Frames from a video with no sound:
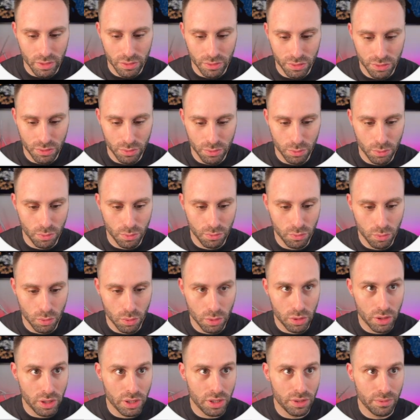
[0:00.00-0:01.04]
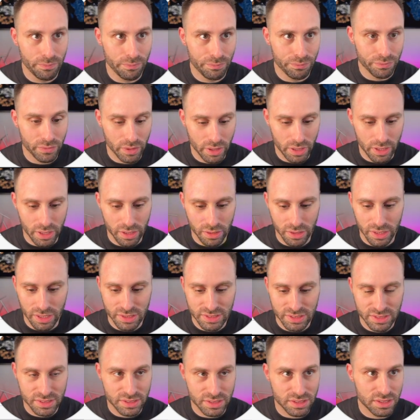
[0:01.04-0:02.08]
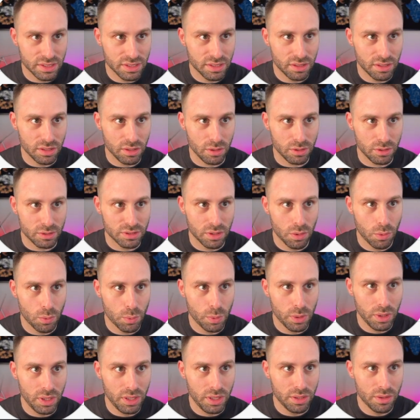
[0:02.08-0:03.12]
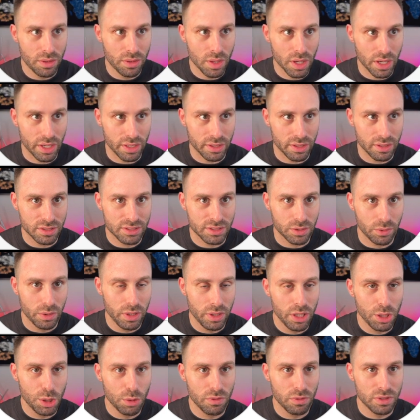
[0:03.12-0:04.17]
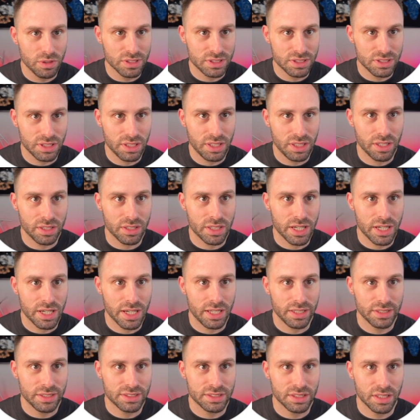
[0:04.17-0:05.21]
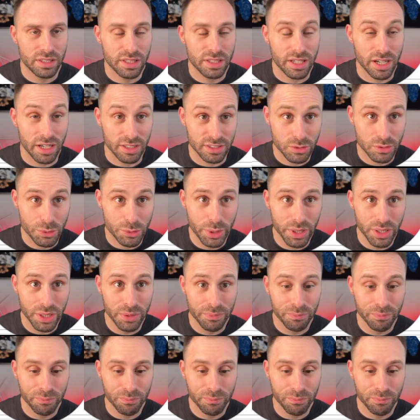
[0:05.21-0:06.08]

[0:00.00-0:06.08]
two, four, and let's use three, ten. So here you will see a nice line string.